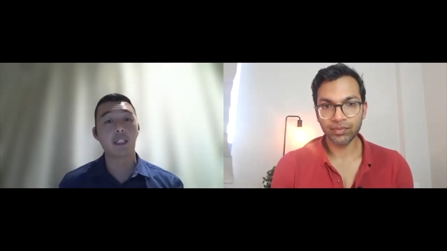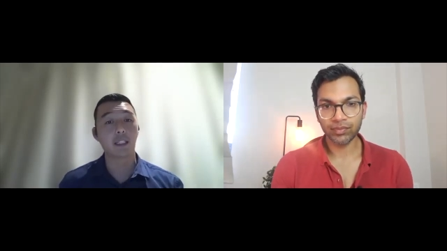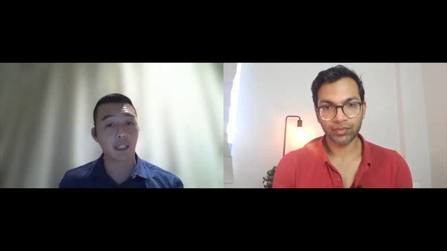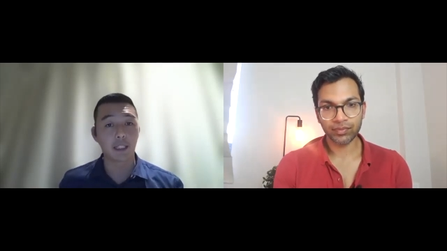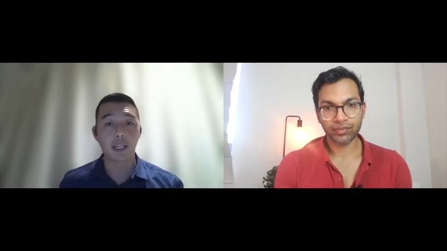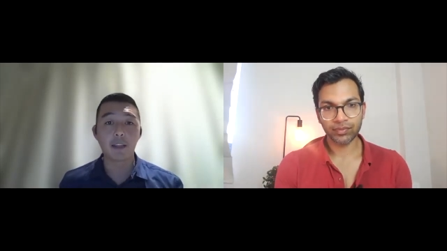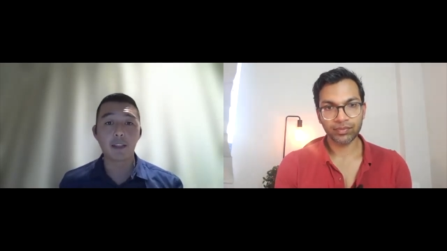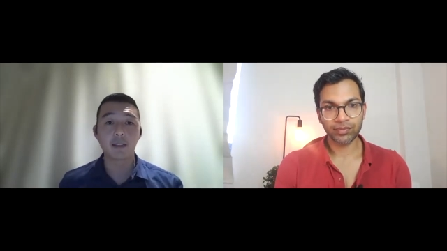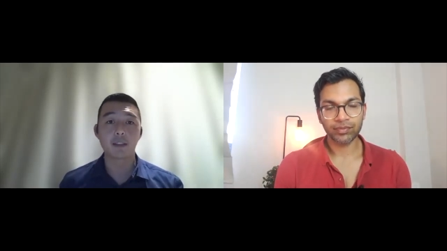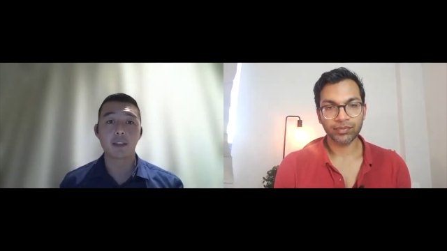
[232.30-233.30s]
Speaker 1: delay
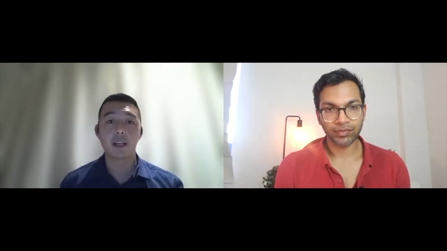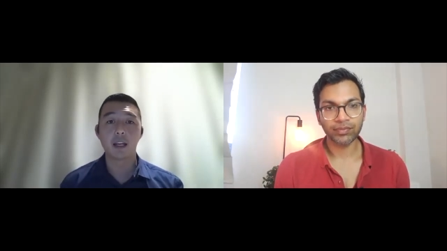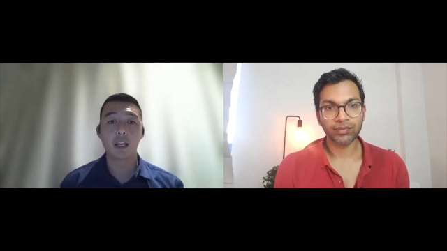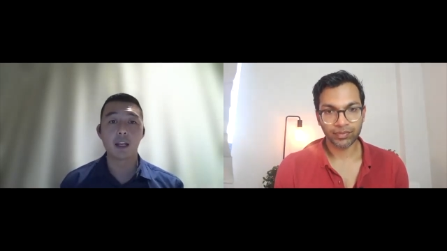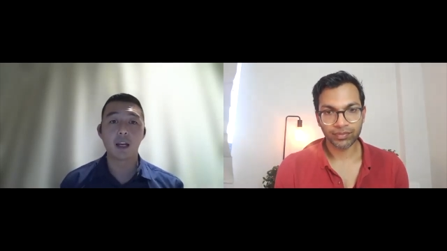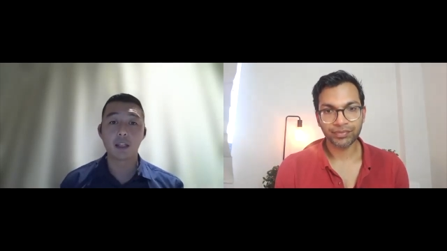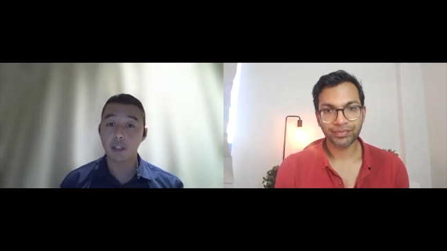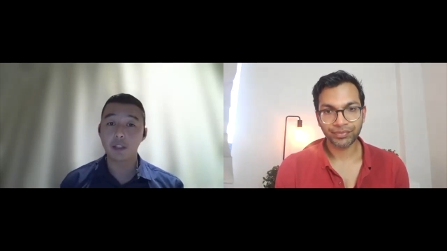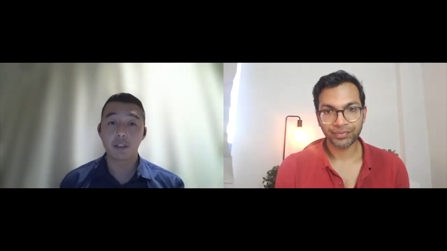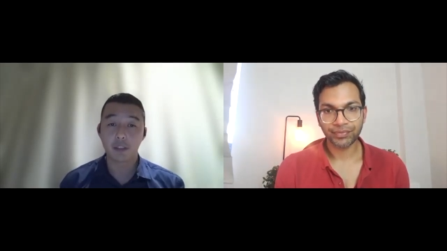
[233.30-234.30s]
this, uh,
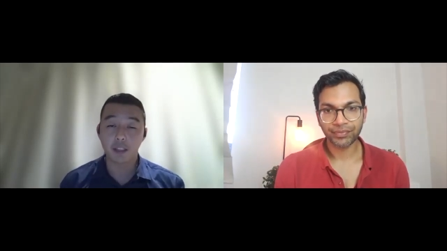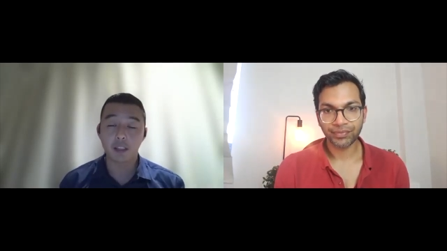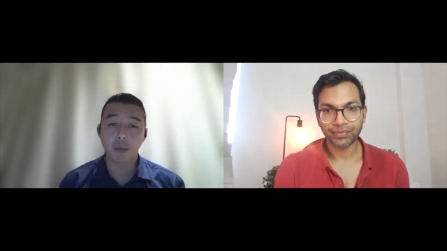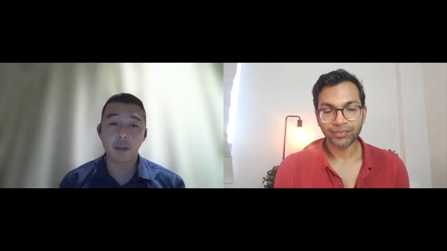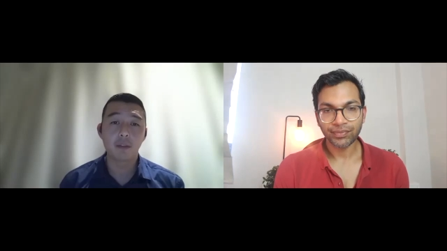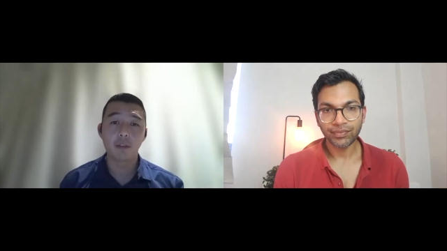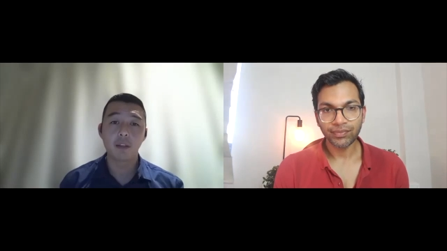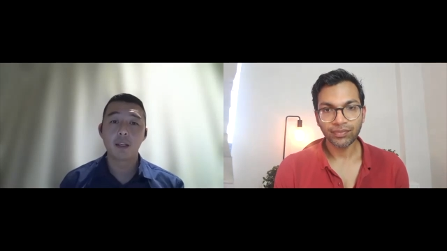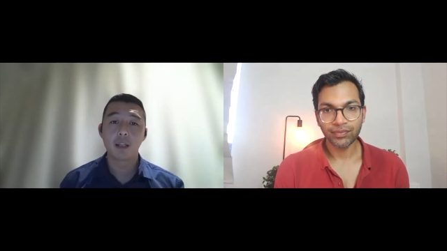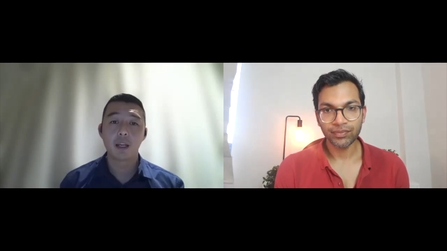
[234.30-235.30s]
ideally six months.
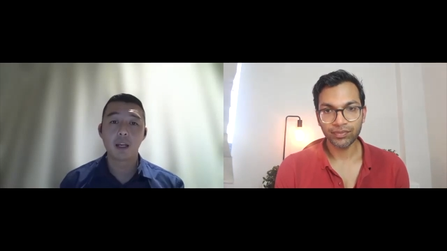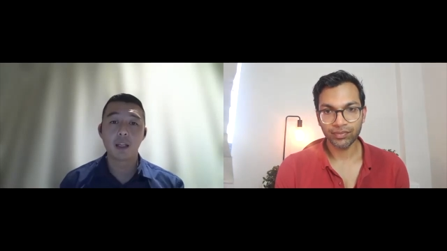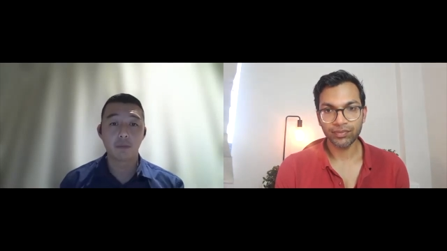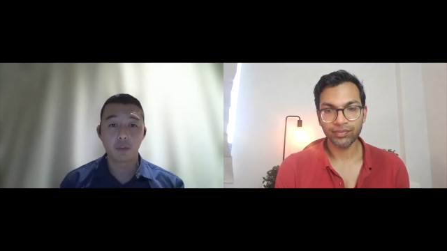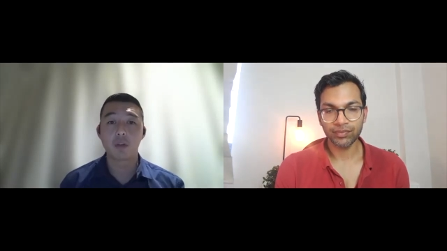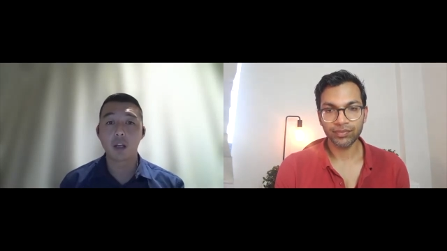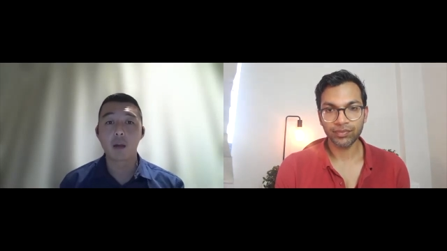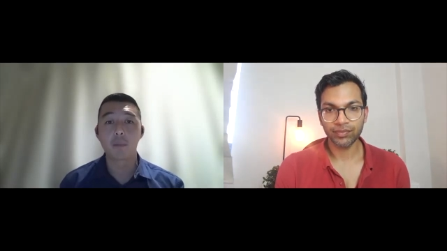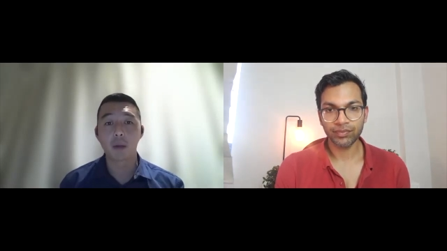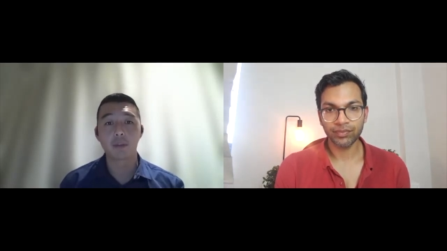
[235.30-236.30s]
Uh, if not
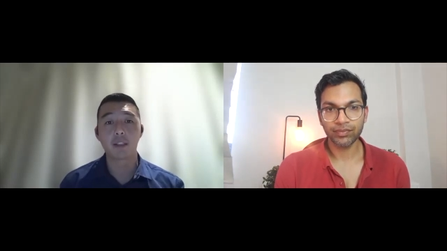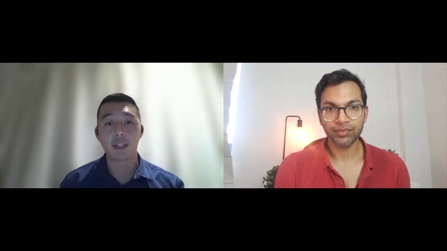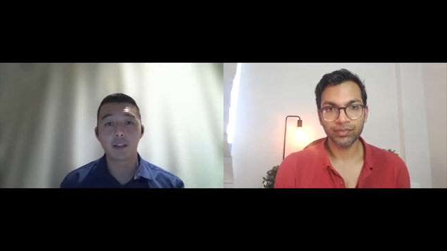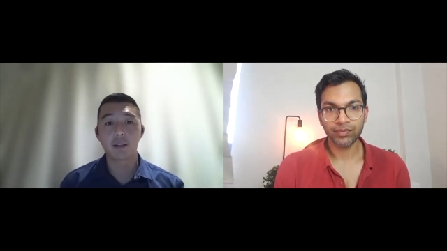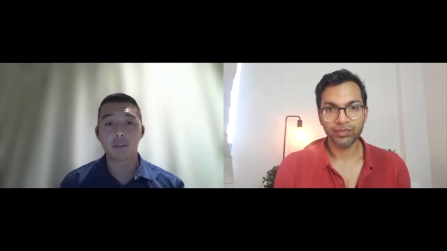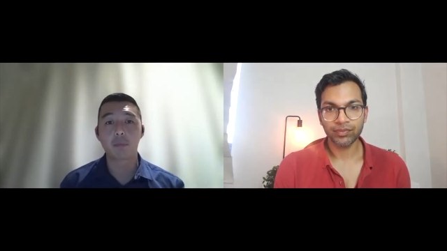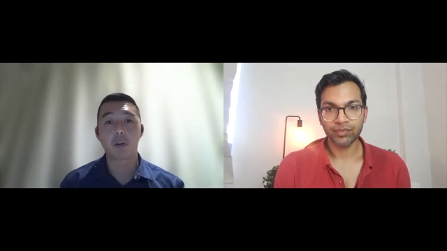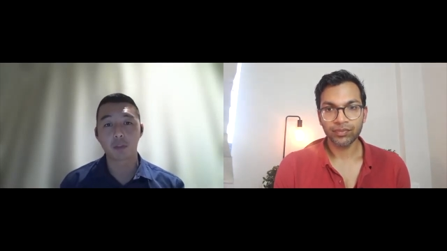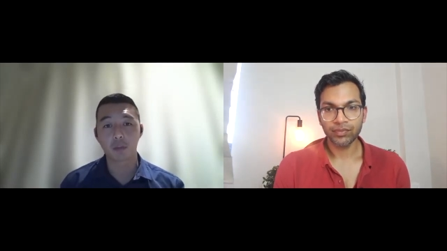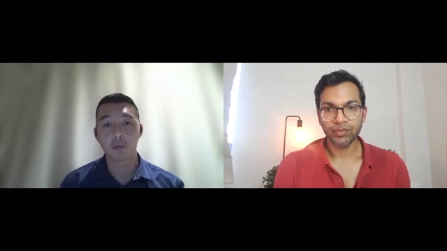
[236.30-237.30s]
nine months later, if
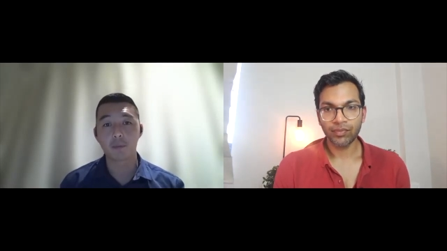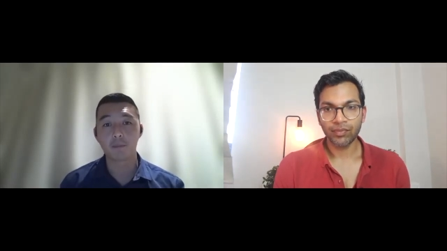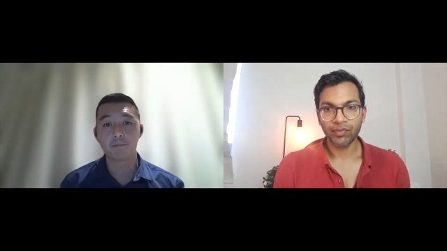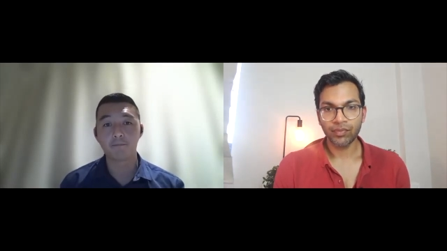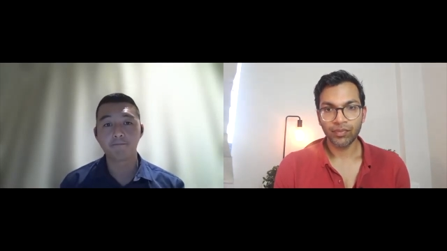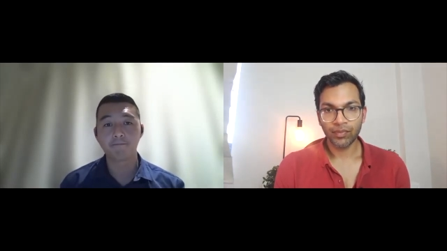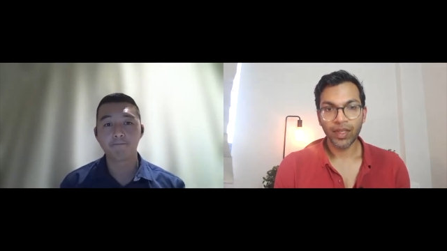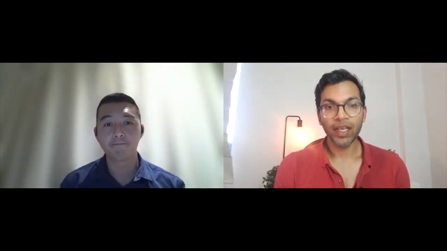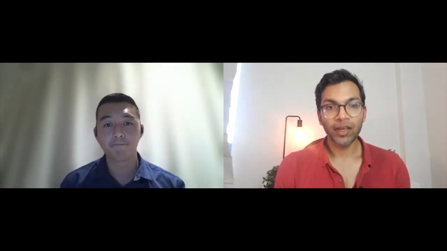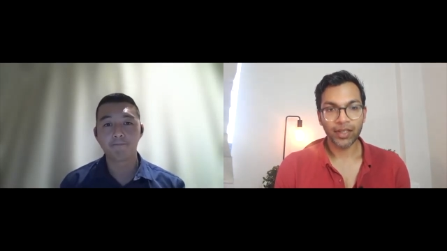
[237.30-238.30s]
possible.
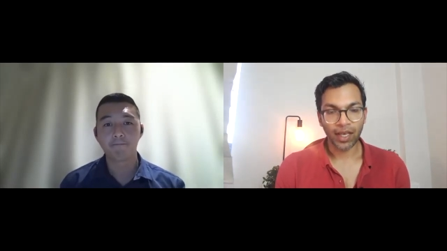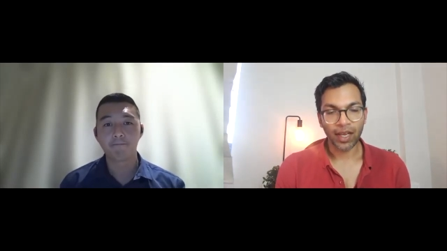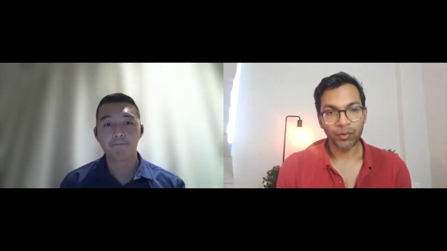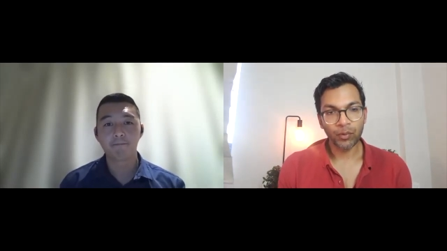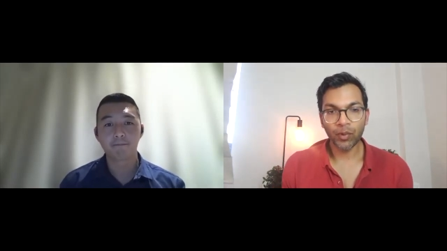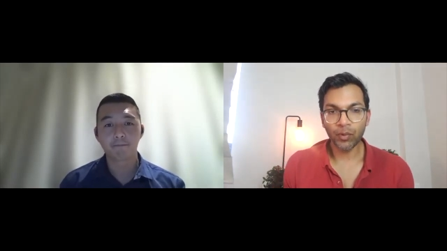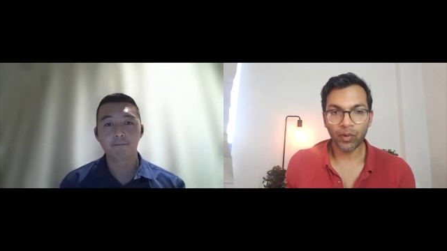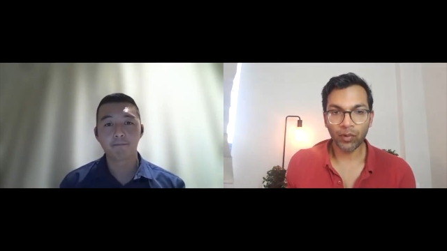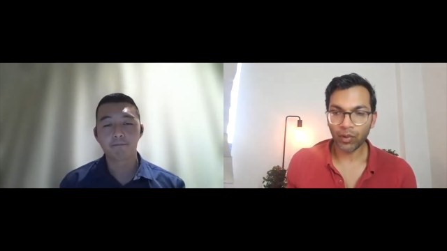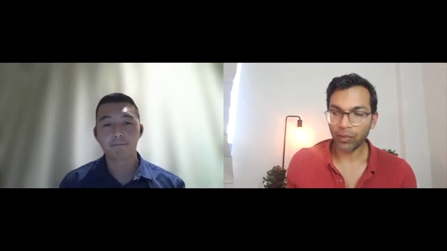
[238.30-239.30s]
Speaker 2: Yeah, okay. And
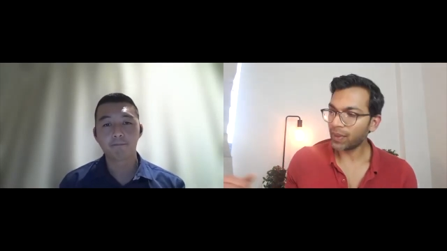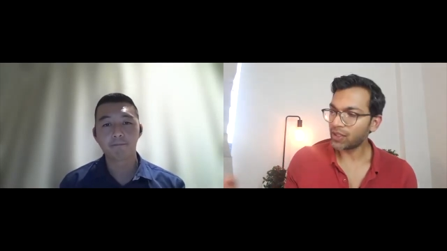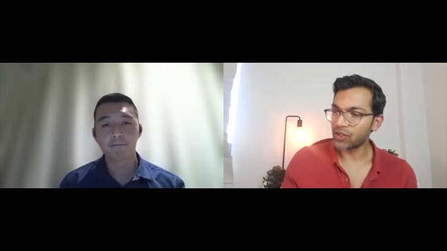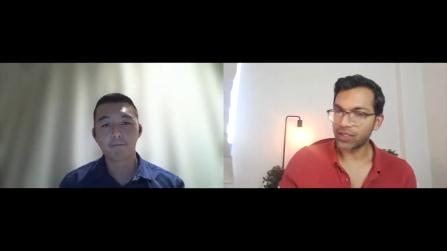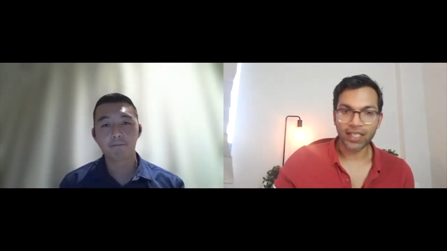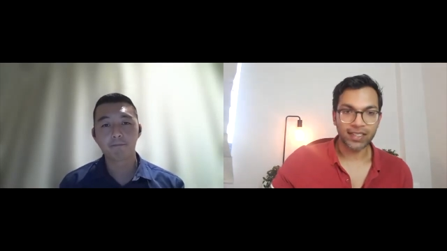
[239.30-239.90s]
what makes you say